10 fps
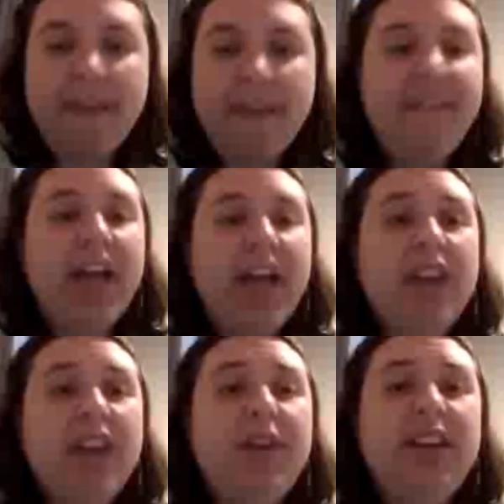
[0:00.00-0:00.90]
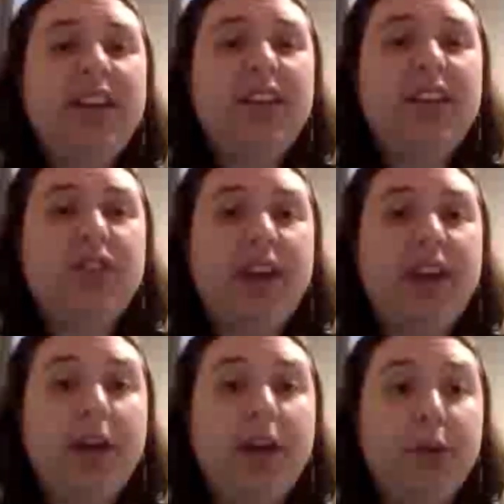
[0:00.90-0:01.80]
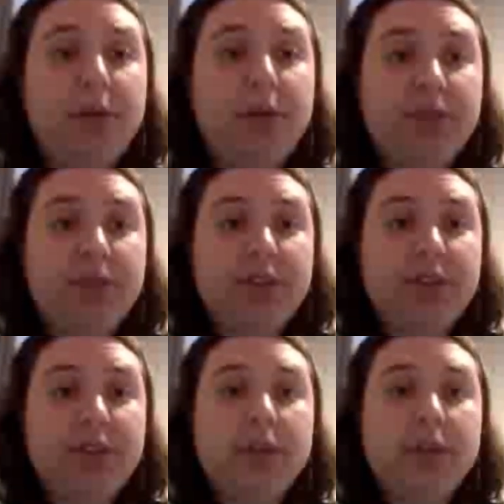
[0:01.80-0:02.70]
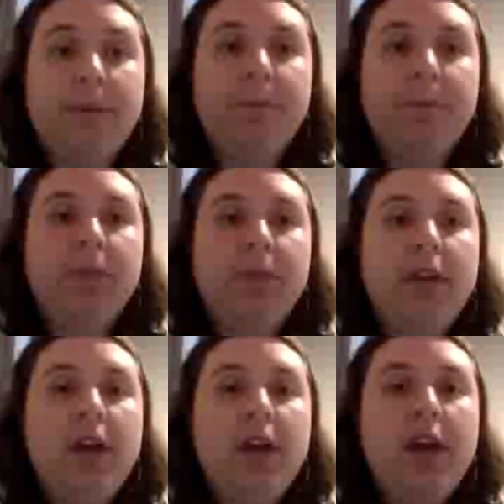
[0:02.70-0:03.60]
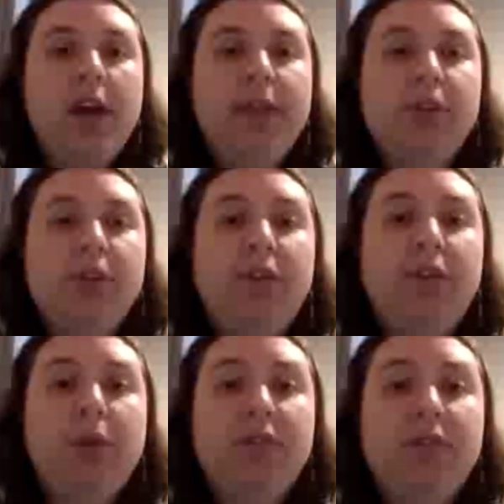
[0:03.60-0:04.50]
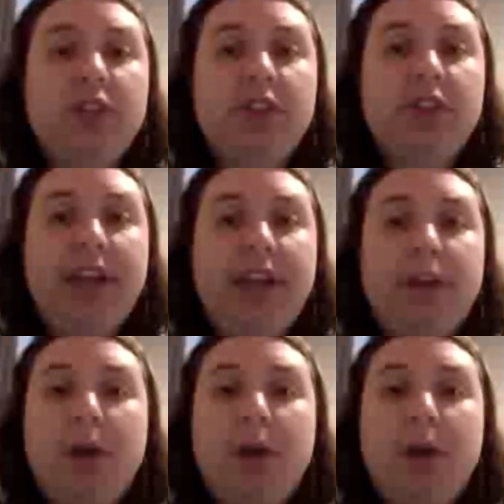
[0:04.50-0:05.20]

And now finally, let's look at other references. There are several references to the Harry Potter